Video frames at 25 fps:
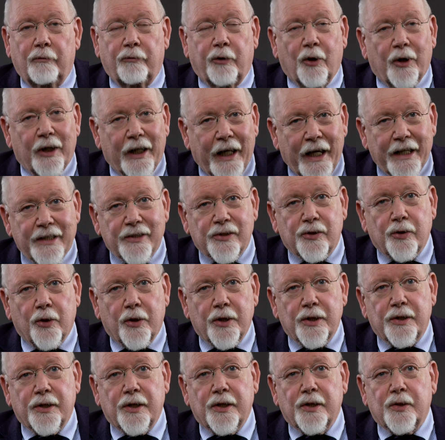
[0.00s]
For light
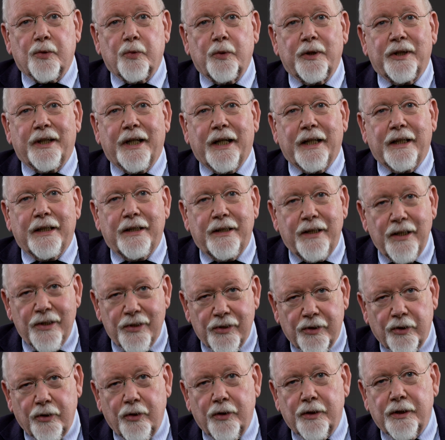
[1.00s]
sources with a
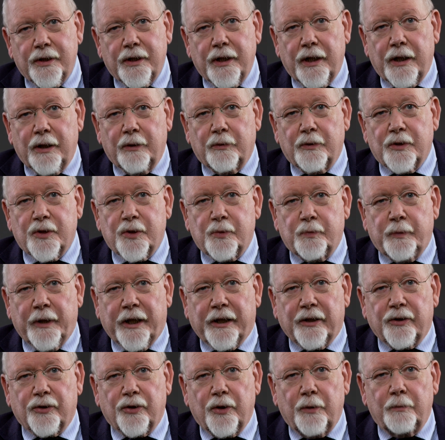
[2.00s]
discontinuous
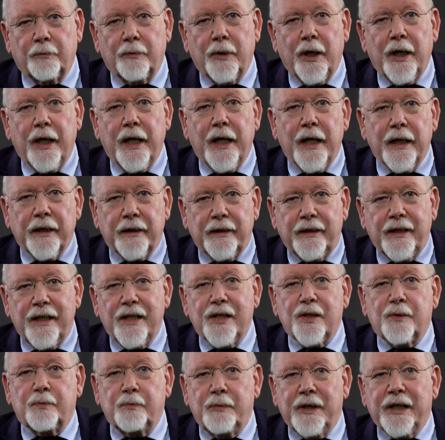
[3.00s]
spectrum,
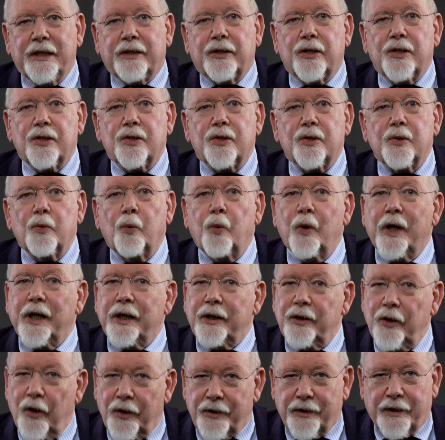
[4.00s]
these meters were
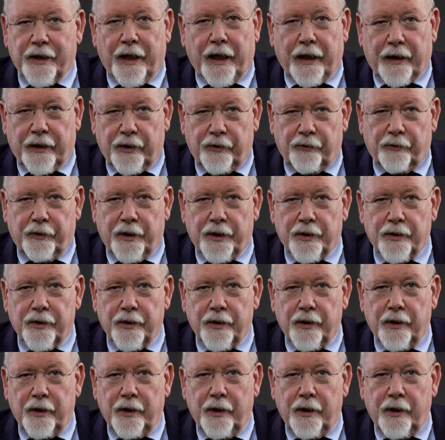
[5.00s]
not accurate,